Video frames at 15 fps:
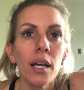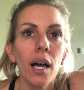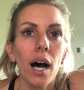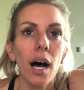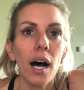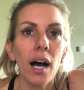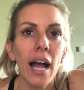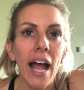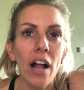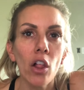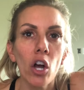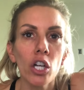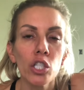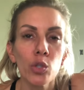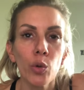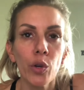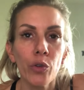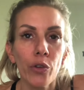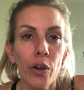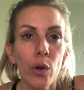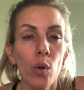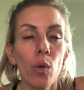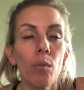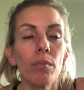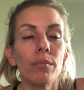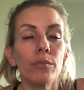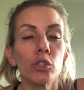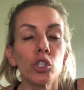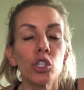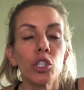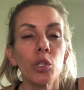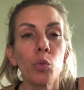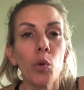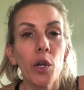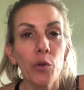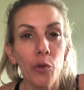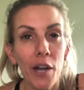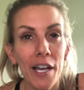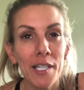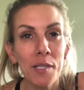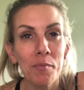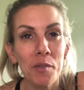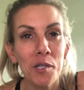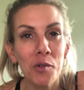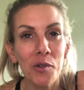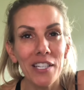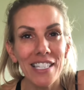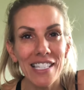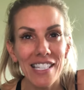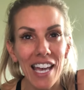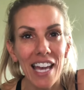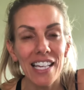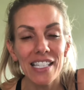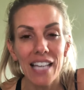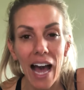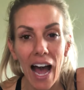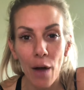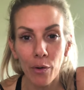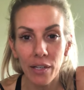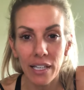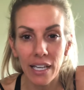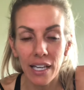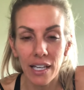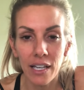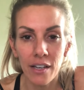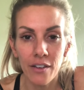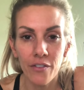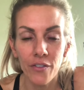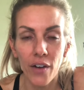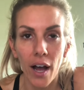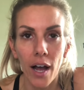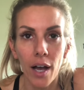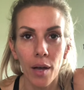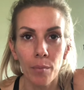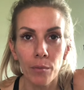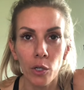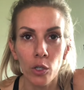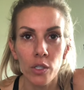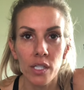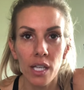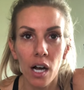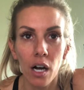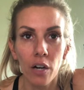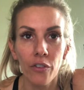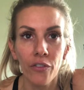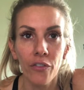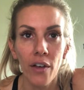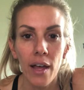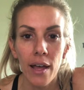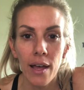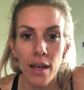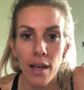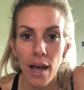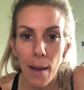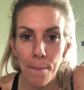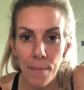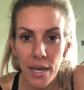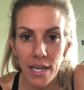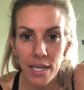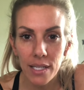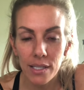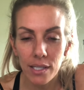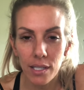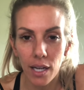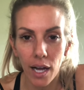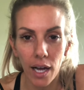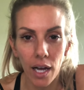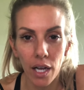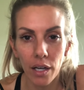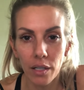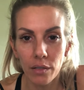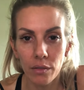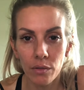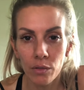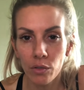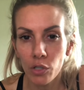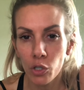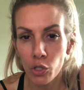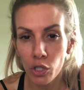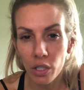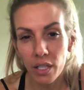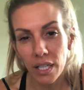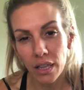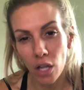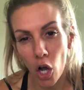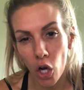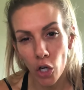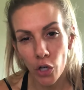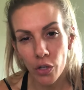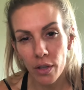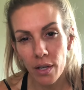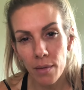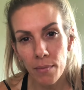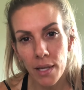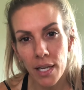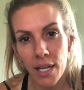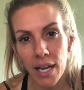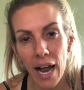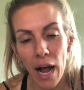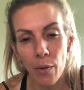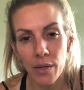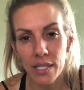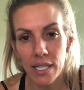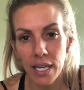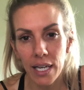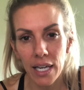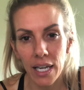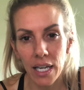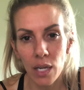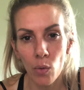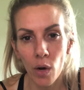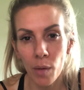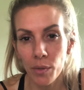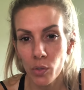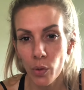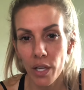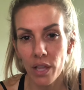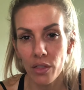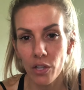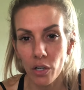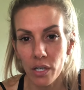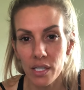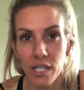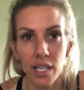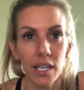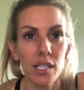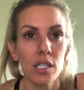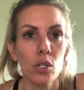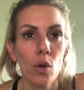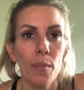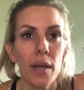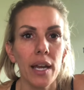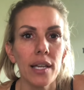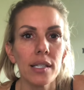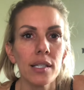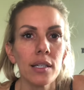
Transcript: How long should we rest between sets? I would give yourself a minute. You shouldn't need longer than a minute. I would say anywhere between 30 seconds to a minute.